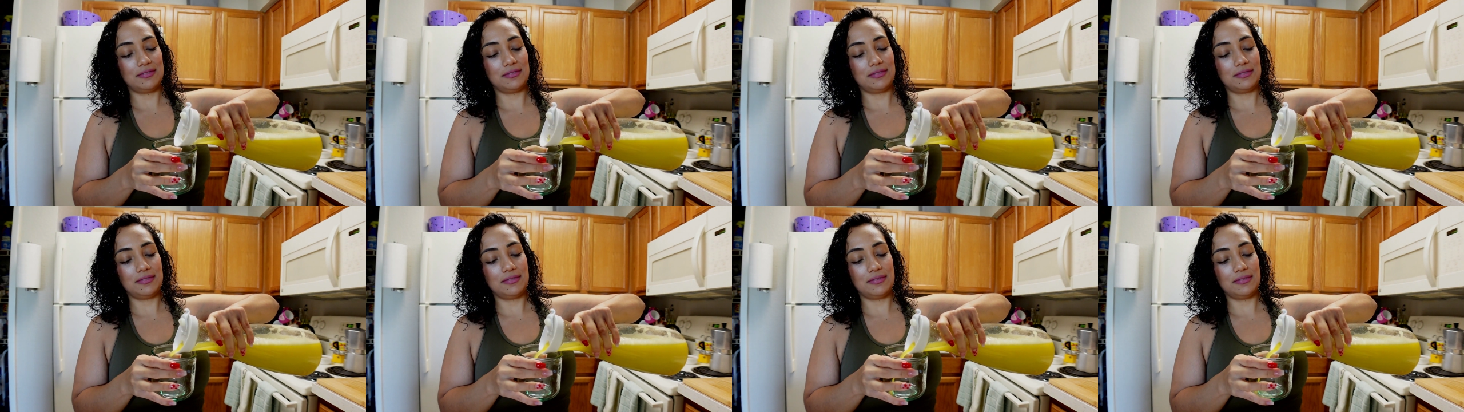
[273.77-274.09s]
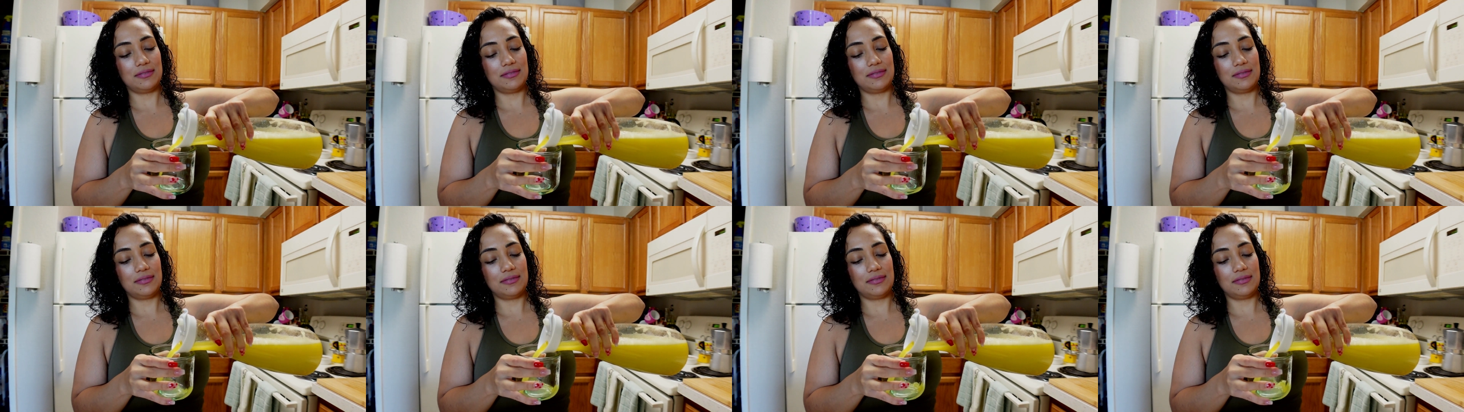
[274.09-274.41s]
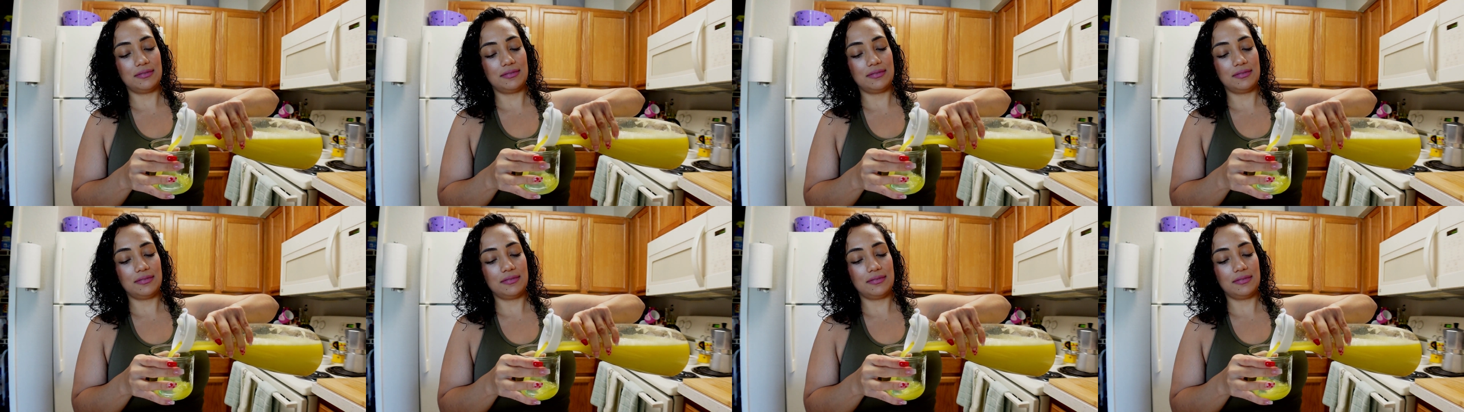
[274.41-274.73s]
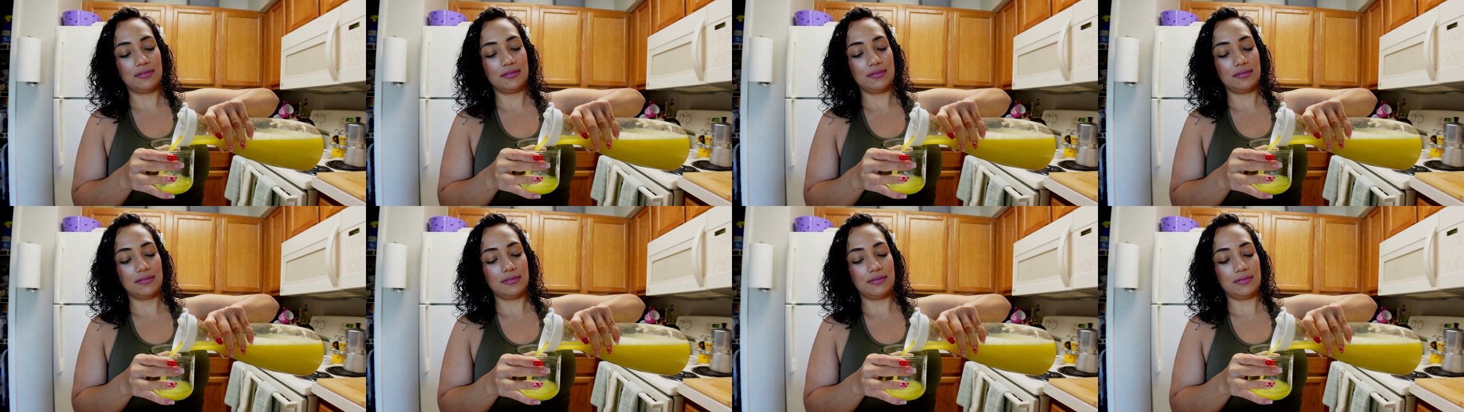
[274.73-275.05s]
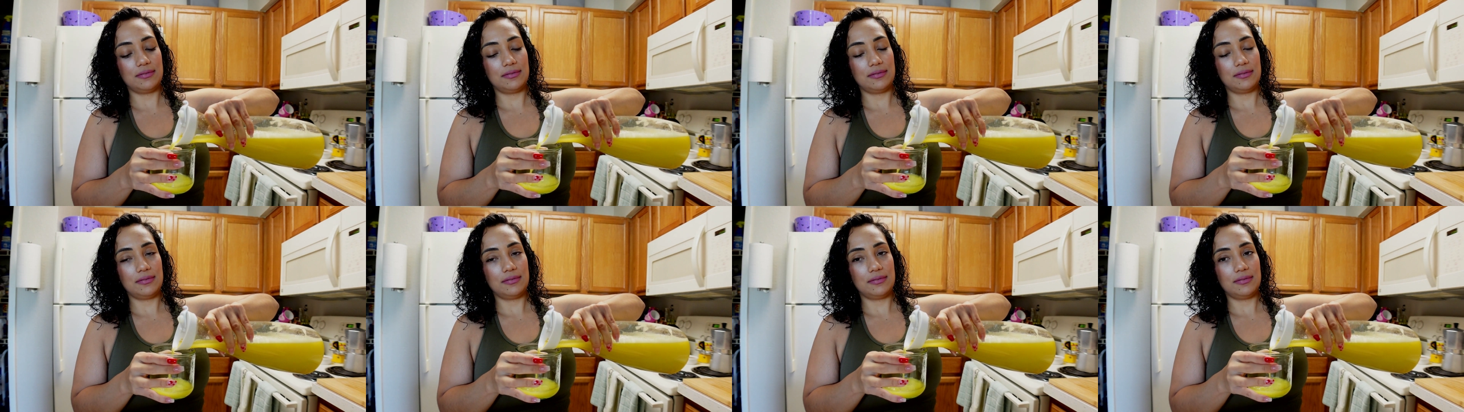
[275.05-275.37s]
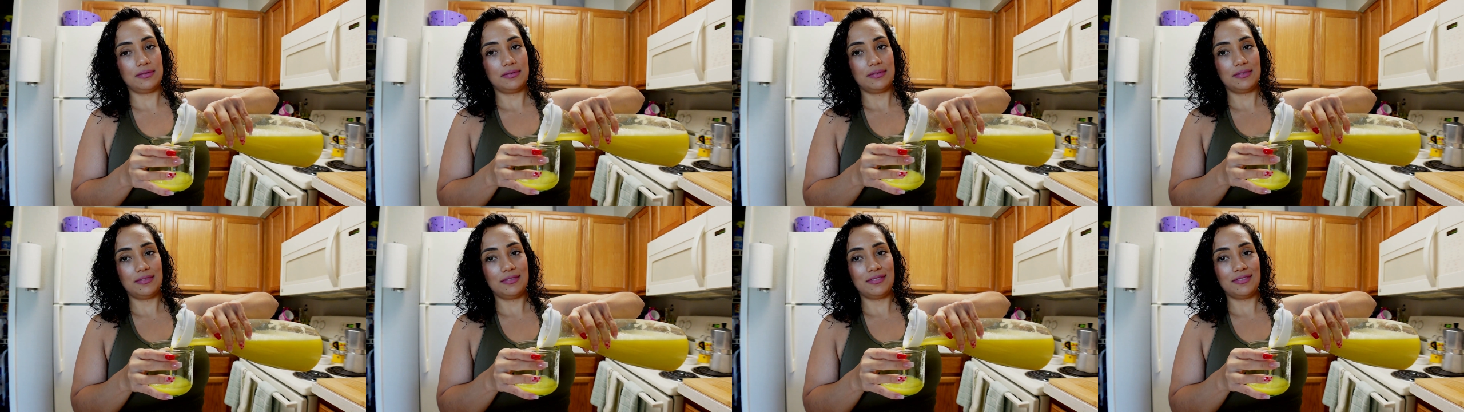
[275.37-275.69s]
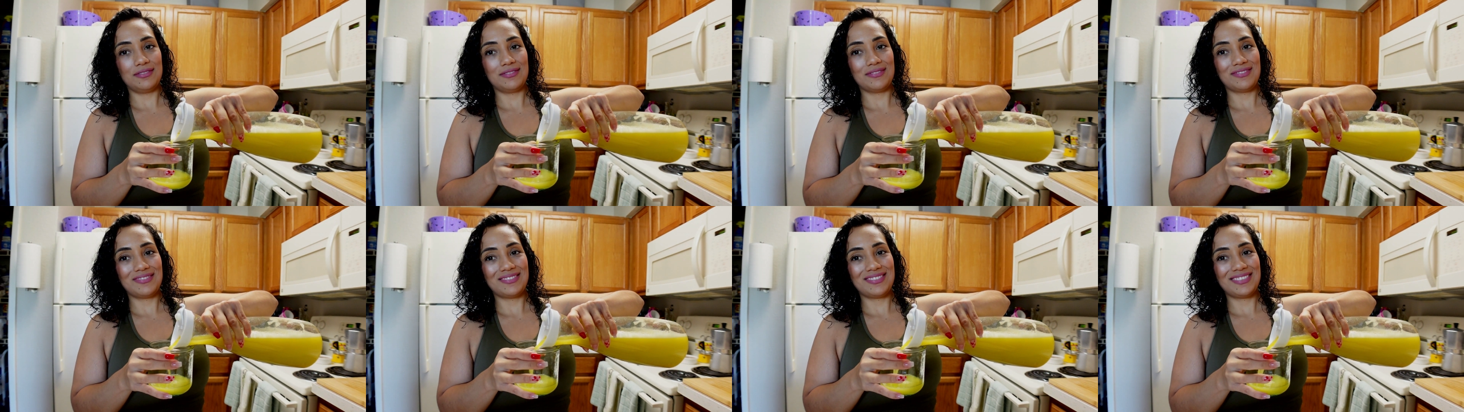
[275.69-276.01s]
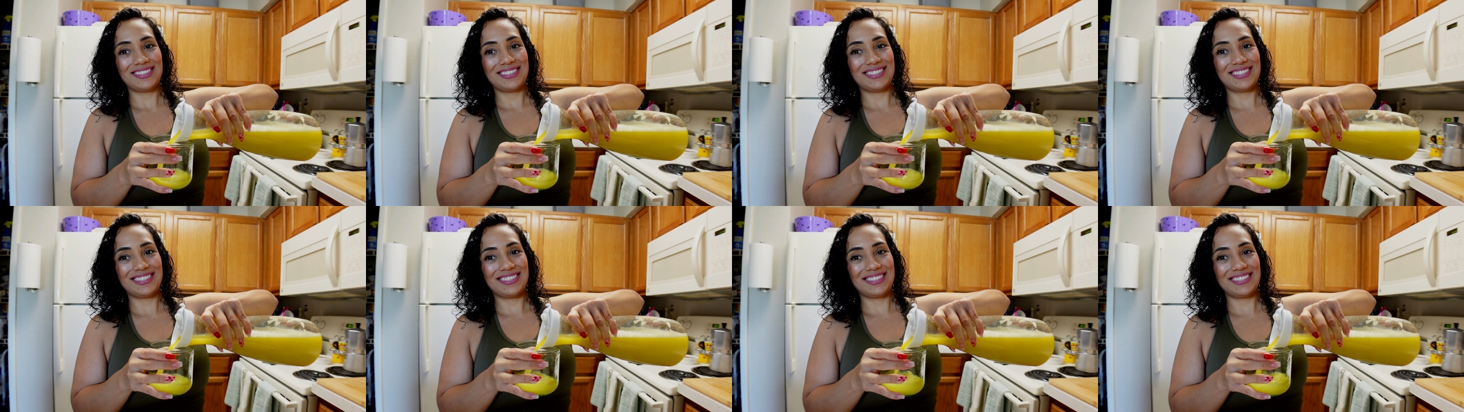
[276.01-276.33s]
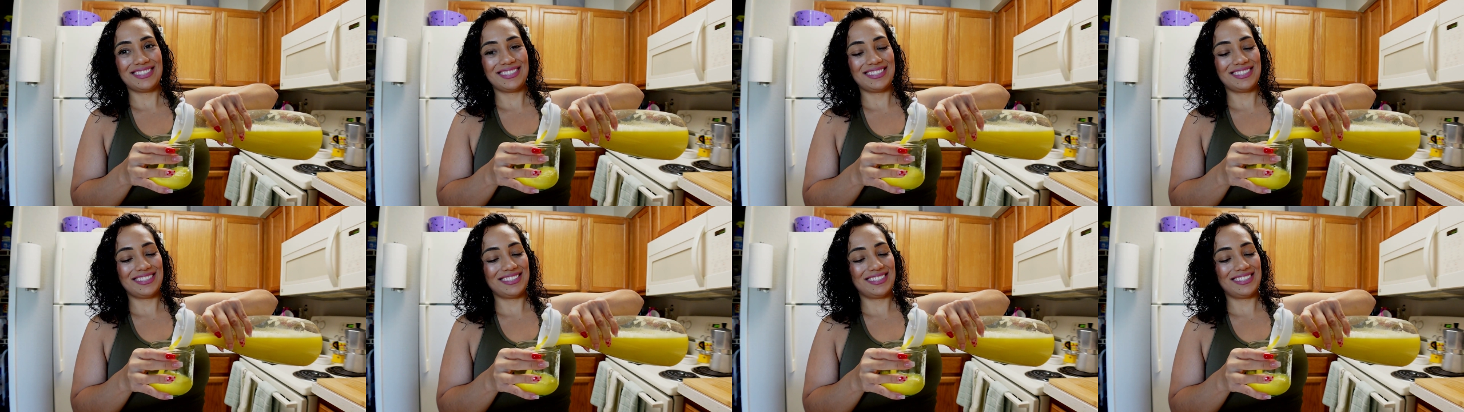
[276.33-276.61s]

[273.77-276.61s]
No one is speaking in this clip.